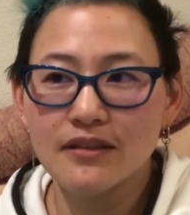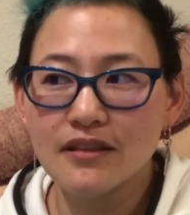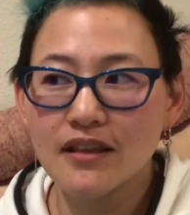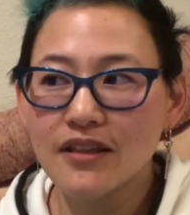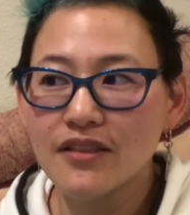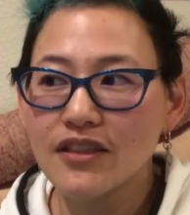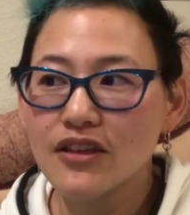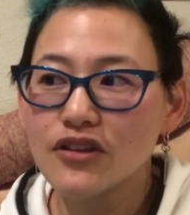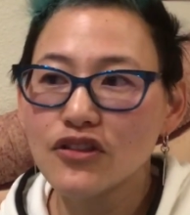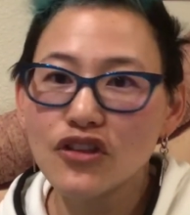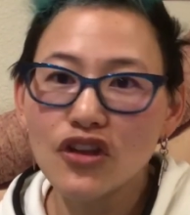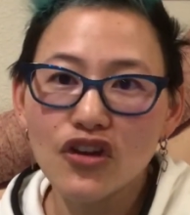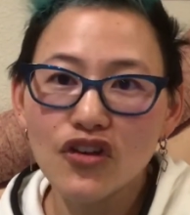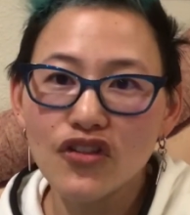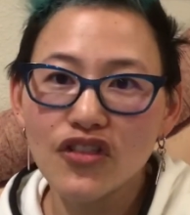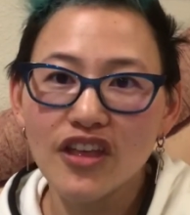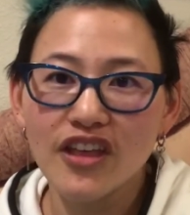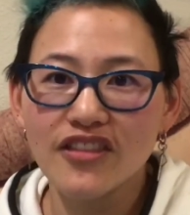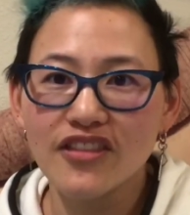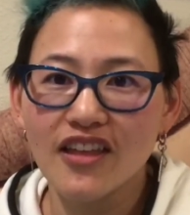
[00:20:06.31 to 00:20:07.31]
then they'll know
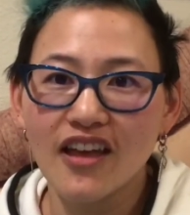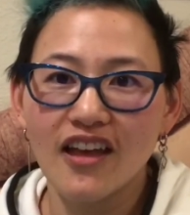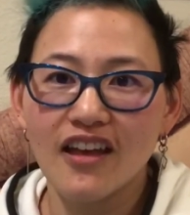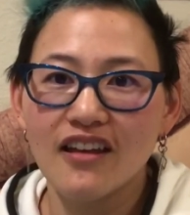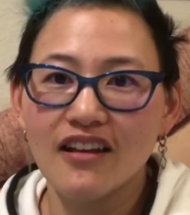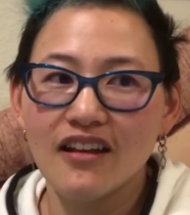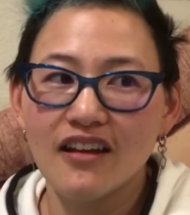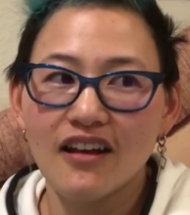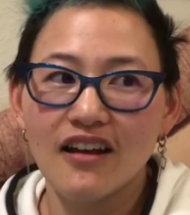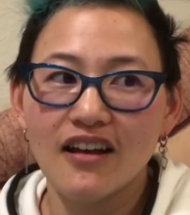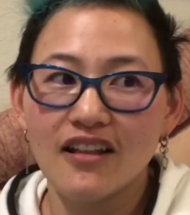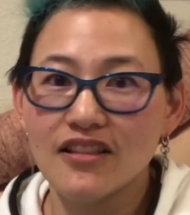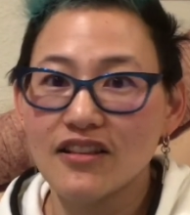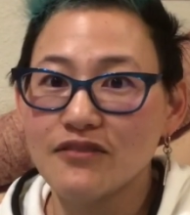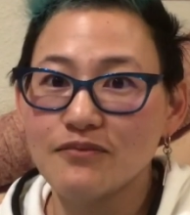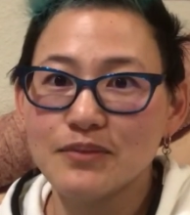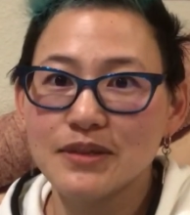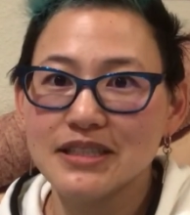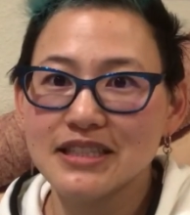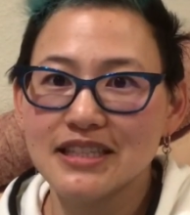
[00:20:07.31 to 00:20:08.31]
that that I
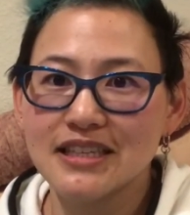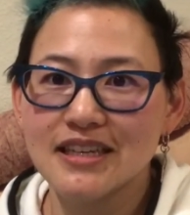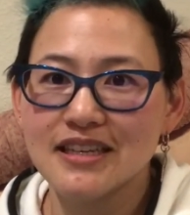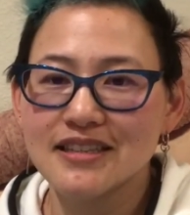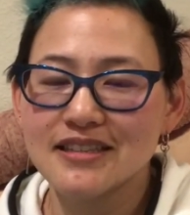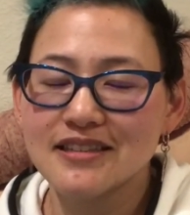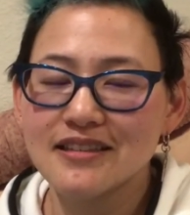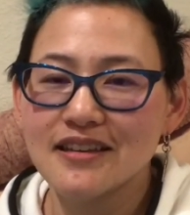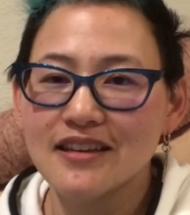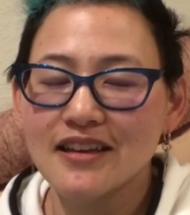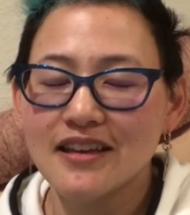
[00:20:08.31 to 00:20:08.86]
love BTS,